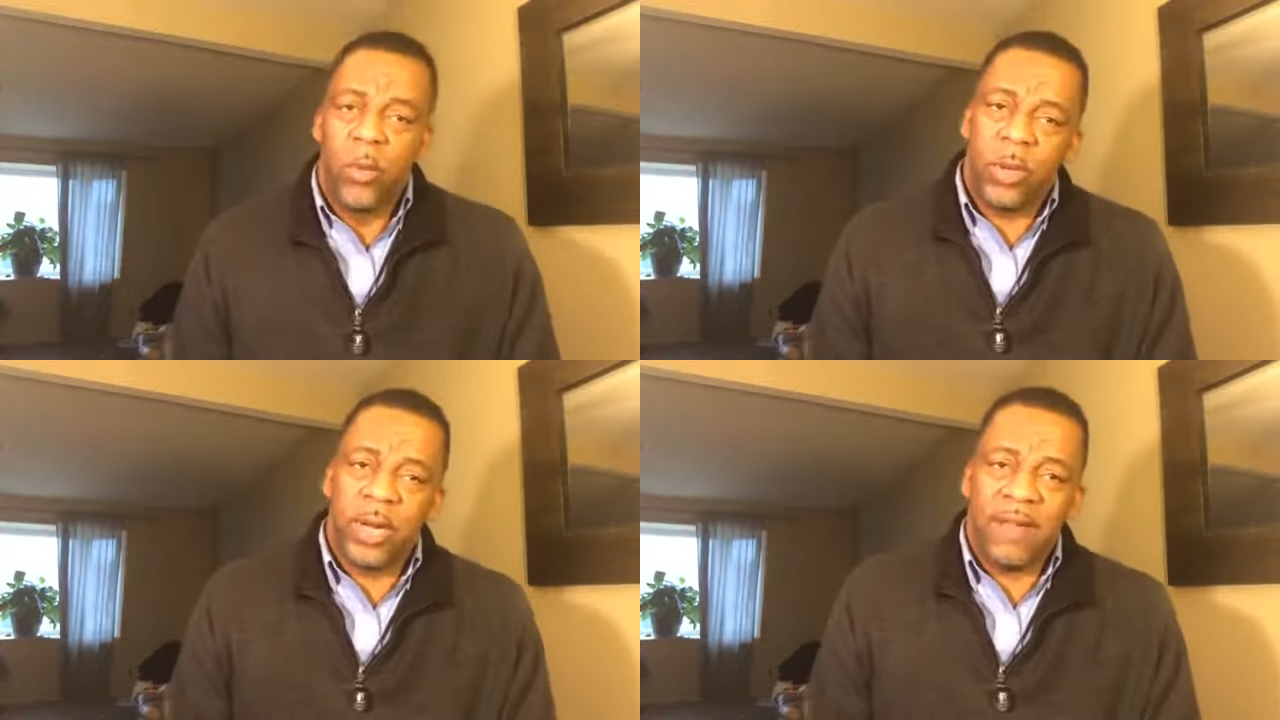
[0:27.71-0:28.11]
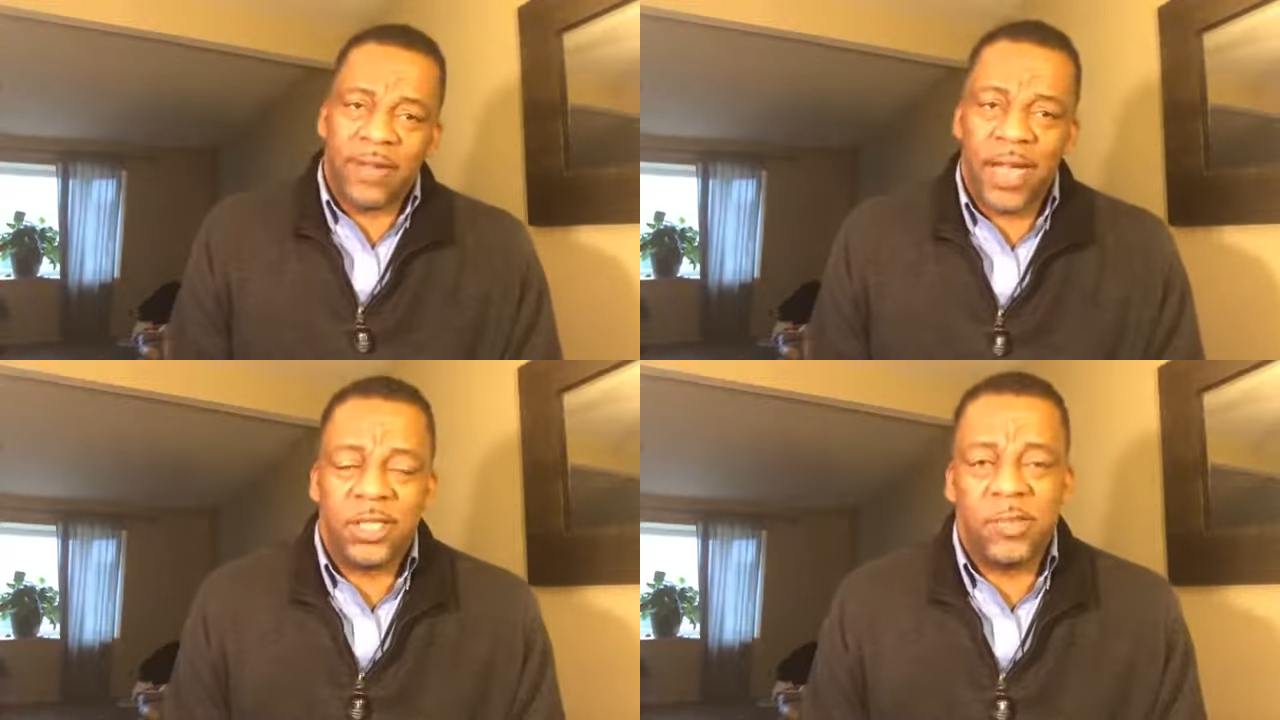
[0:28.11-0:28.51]
We're going to have
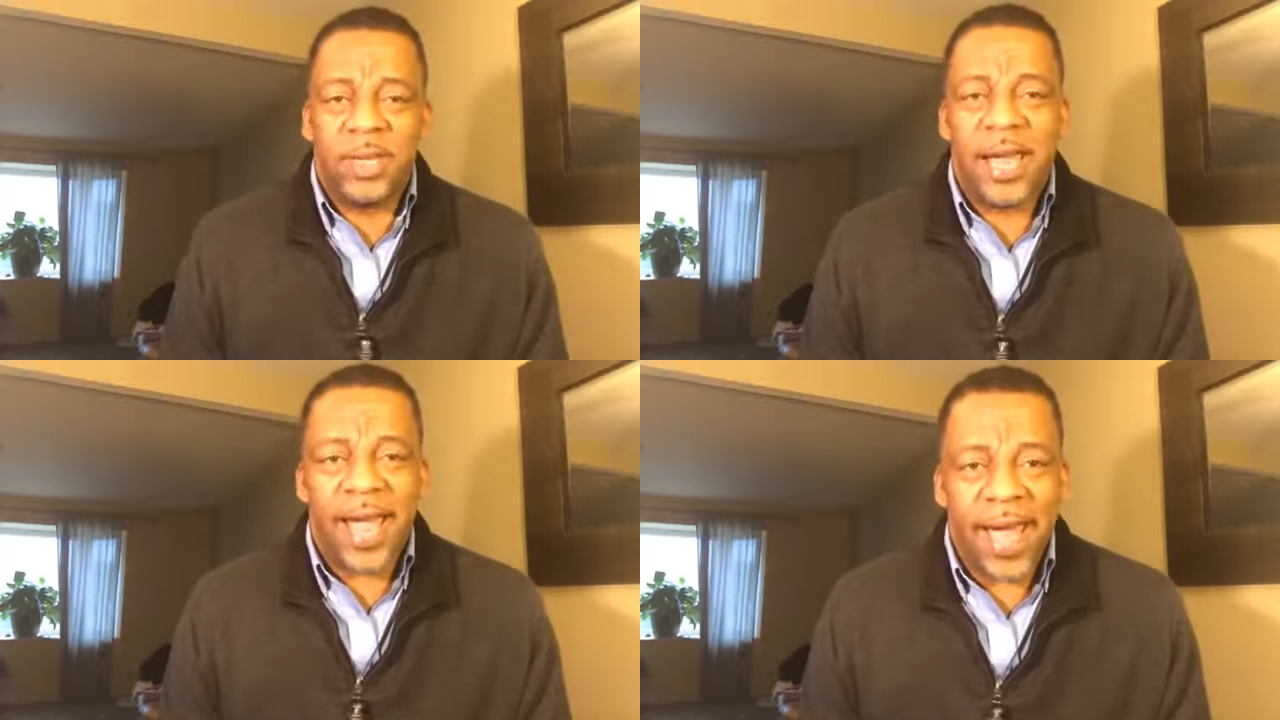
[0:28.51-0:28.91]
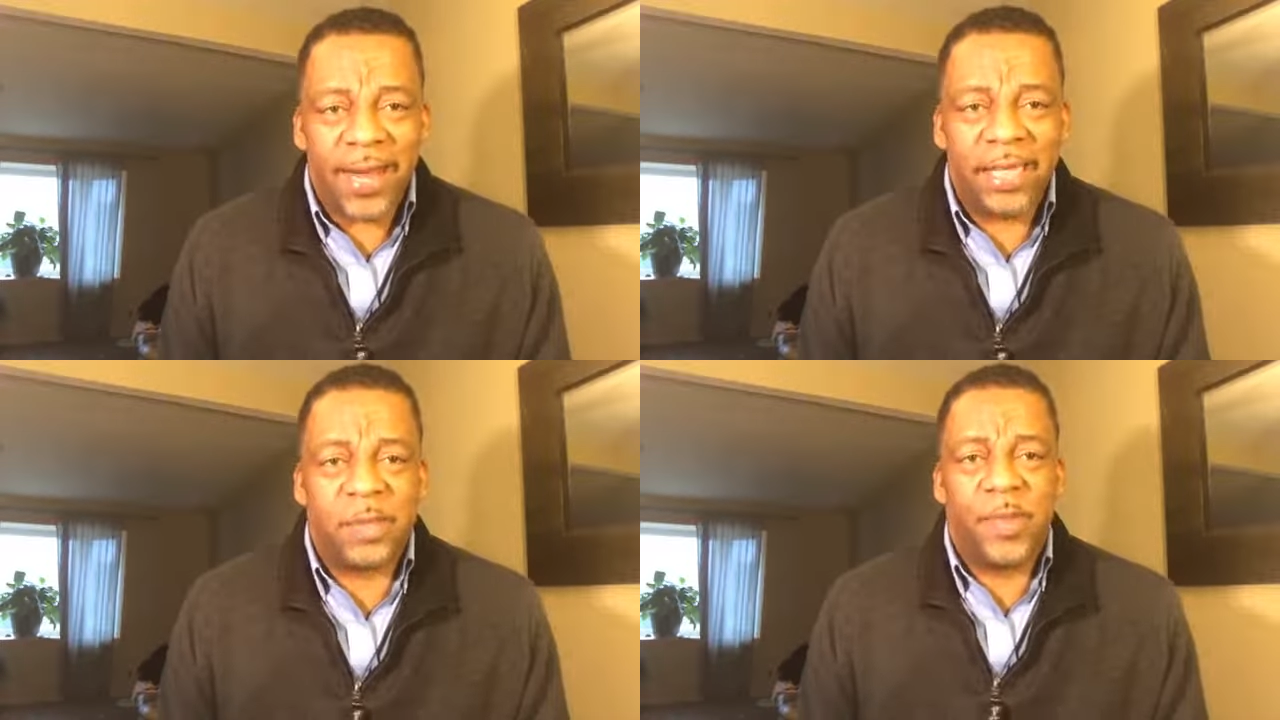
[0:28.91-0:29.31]
Councilman
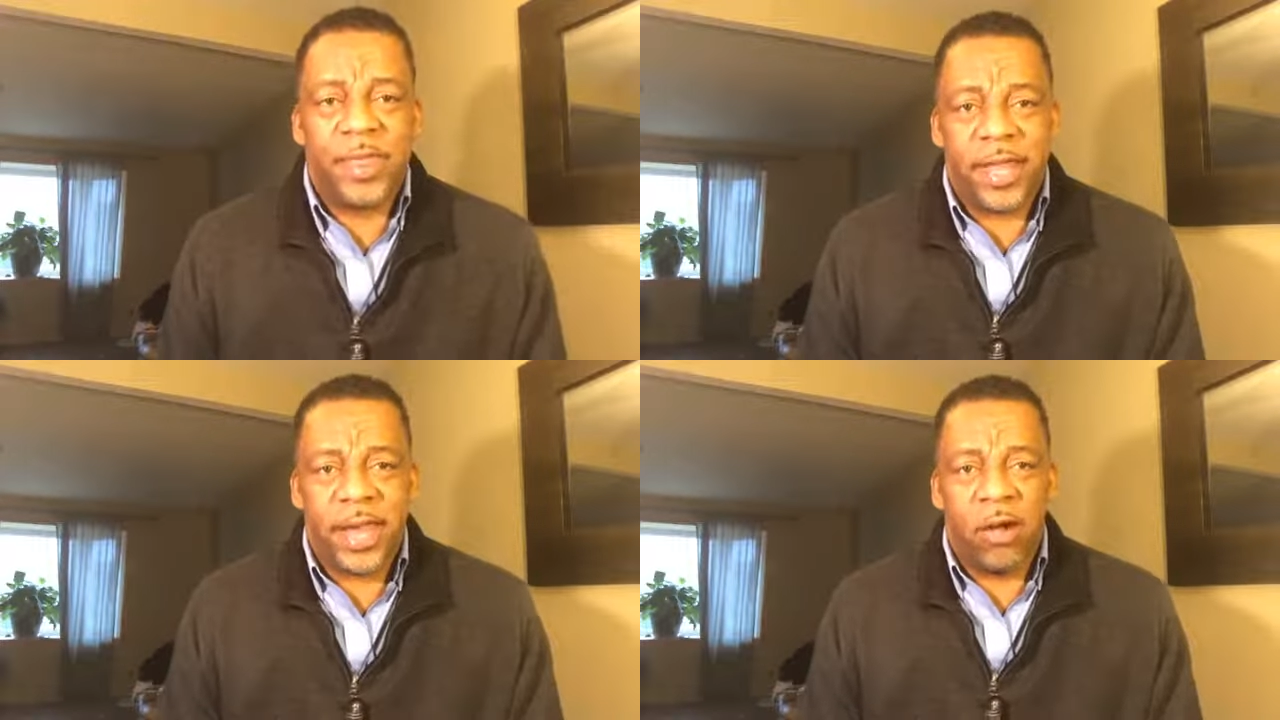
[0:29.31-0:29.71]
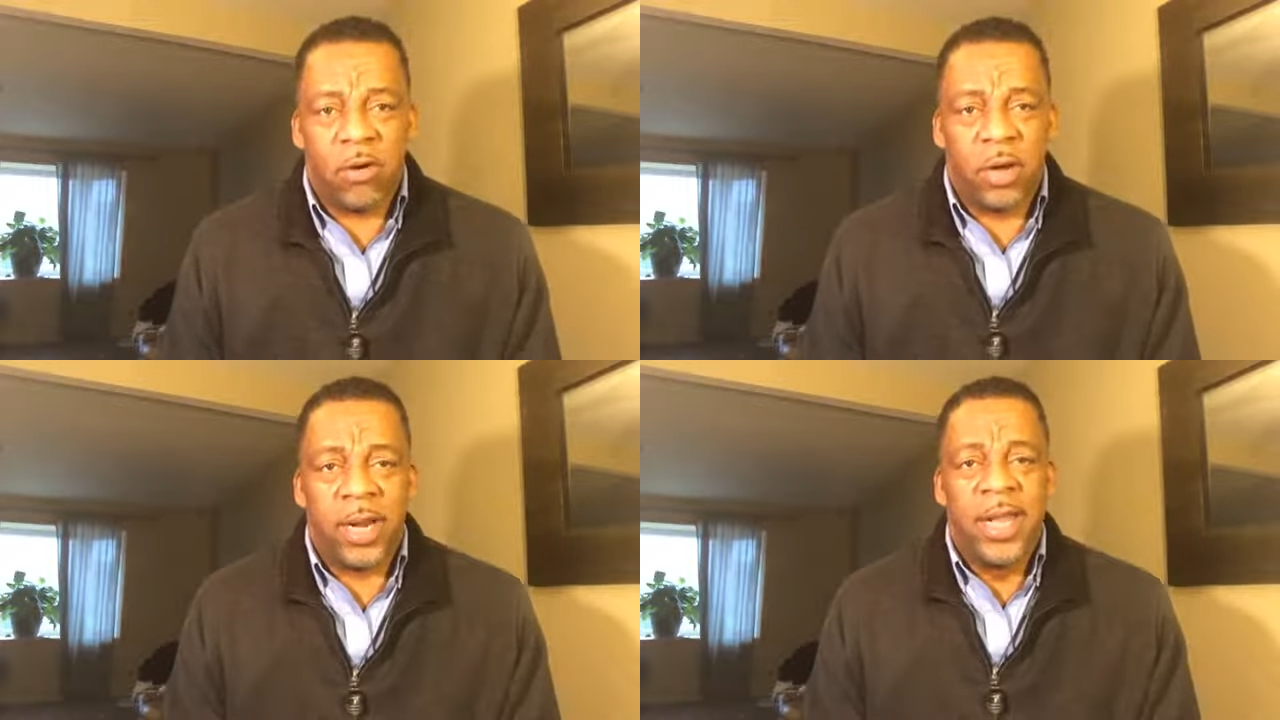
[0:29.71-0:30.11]
Alex Bethea
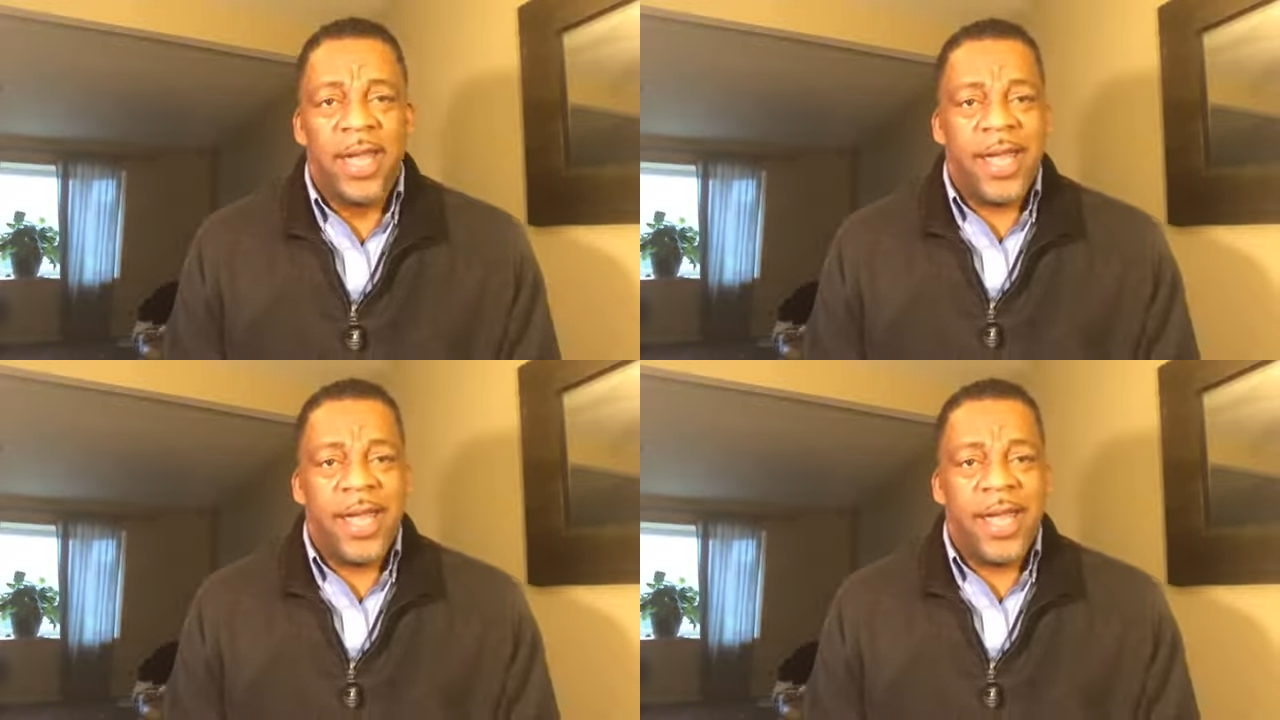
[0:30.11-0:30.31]
on.